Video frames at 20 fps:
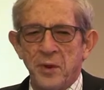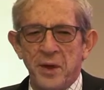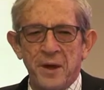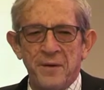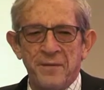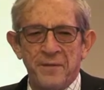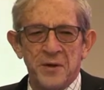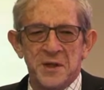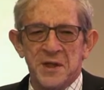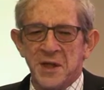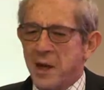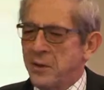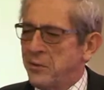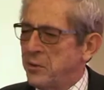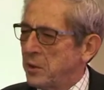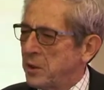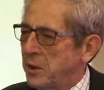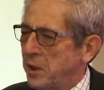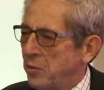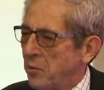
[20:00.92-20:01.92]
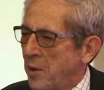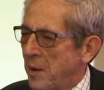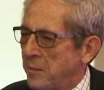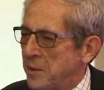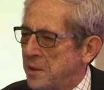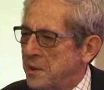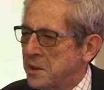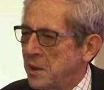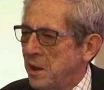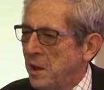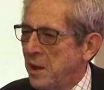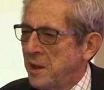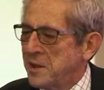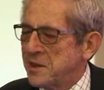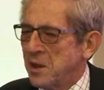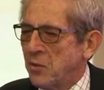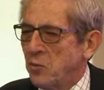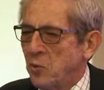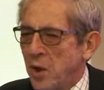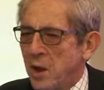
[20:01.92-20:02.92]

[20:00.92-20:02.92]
they first got nuclear weapons. Said,